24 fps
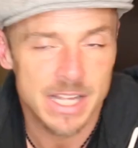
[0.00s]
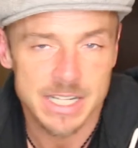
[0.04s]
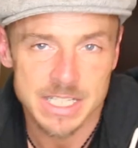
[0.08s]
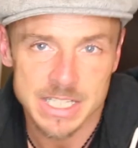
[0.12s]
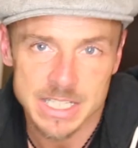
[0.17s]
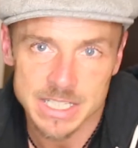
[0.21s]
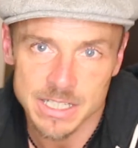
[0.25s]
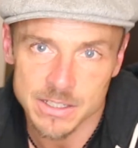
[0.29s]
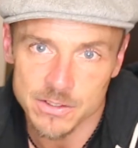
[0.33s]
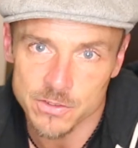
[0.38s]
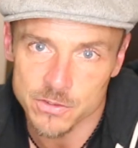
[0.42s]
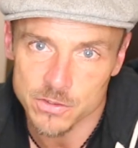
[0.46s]
that
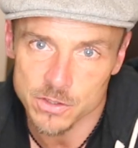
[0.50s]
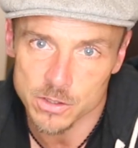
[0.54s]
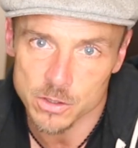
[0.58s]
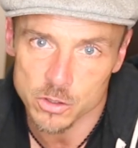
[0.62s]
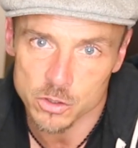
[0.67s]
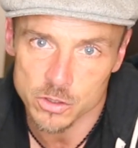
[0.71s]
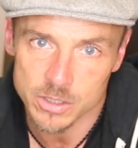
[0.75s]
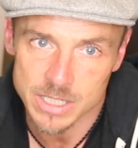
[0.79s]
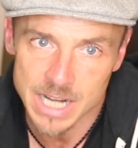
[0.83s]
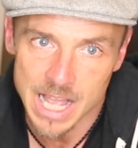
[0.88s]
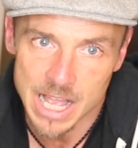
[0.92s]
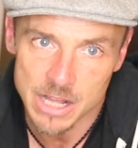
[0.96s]
he needs to
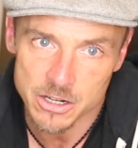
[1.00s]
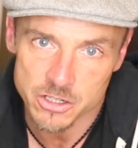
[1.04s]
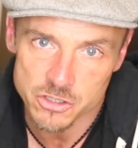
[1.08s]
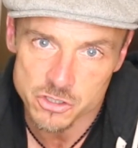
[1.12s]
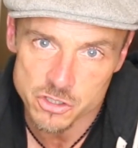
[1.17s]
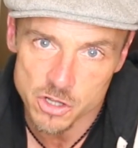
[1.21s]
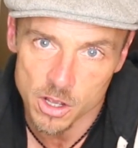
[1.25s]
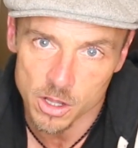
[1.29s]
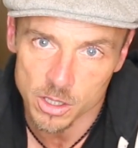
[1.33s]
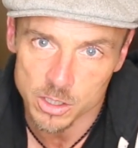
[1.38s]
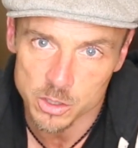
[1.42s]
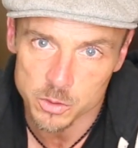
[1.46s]
learn how to
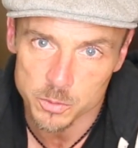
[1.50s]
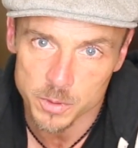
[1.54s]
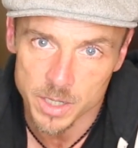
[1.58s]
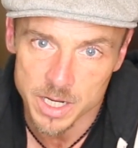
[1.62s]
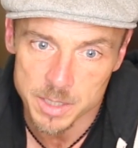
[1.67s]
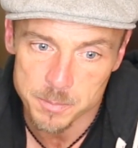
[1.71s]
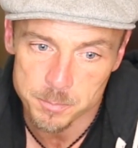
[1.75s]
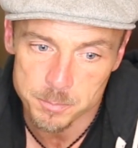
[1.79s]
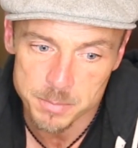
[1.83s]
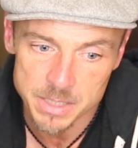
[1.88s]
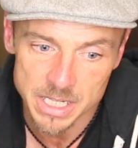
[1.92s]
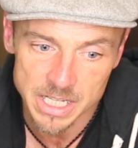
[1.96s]

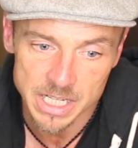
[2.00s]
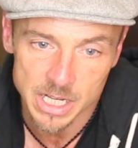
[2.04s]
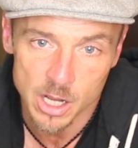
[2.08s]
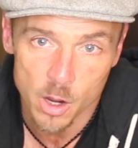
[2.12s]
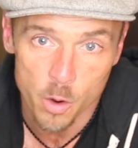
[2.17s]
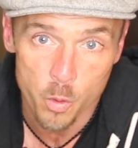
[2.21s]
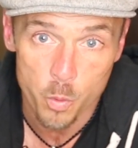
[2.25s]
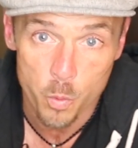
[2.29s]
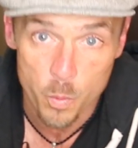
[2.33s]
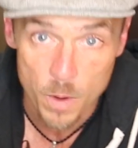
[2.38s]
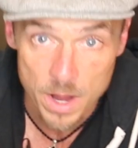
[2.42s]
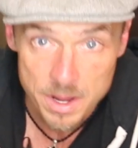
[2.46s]
tolerate being
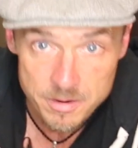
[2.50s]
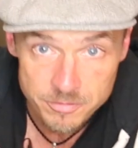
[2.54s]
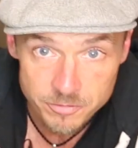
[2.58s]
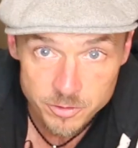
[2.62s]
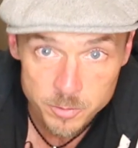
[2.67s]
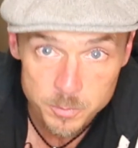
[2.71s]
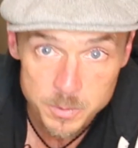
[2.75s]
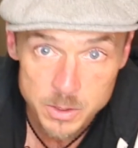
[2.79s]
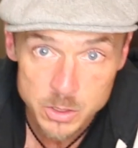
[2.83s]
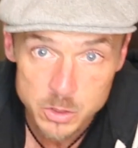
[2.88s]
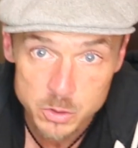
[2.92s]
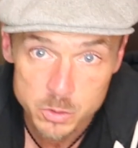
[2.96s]
away
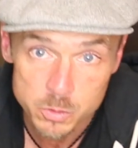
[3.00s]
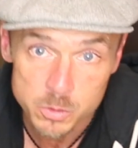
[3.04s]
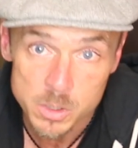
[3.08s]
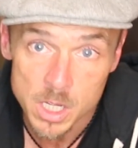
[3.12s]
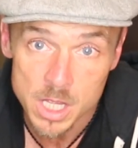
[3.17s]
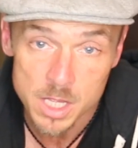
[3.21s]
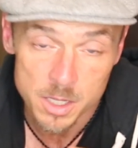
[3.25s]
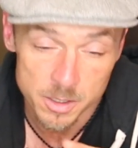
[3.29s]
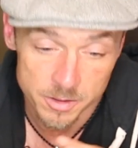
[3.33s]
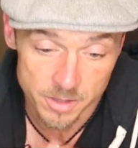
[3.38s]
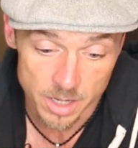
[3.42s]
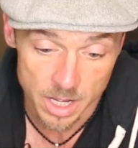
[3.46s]
from you
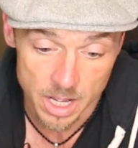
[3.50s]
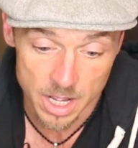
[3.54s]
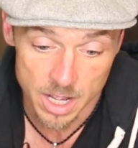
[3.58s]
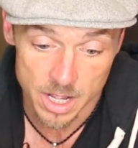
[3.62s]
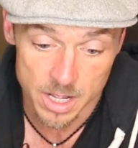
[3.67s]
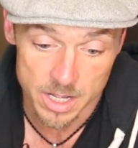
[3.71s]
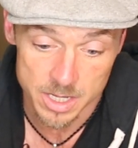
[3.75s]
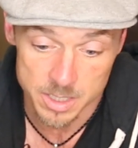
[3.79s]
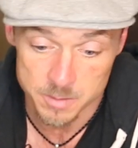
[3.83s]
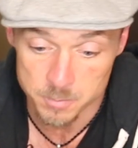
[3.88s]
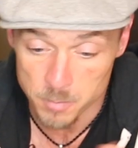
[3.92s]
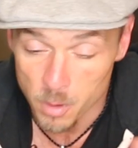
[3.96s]

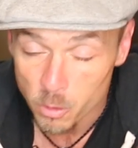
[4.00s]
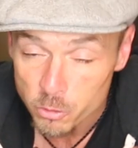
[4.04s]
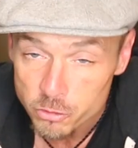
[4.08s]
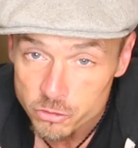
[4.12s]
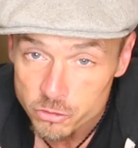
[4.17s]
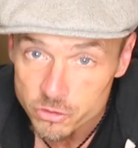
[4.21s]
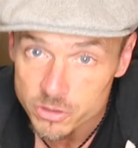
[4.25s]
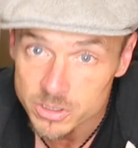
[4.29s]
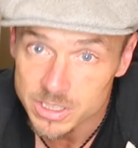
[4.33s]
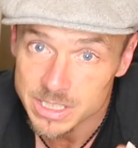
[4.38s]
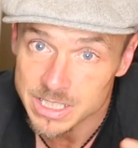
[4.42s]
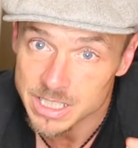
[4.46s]

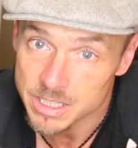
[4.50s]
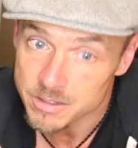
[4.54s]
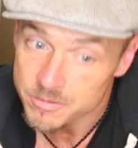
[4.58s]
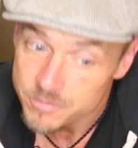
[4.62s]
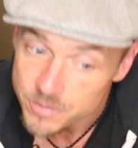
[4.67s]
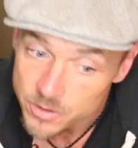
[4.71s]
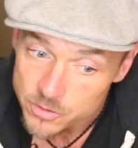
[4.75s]
emotionally and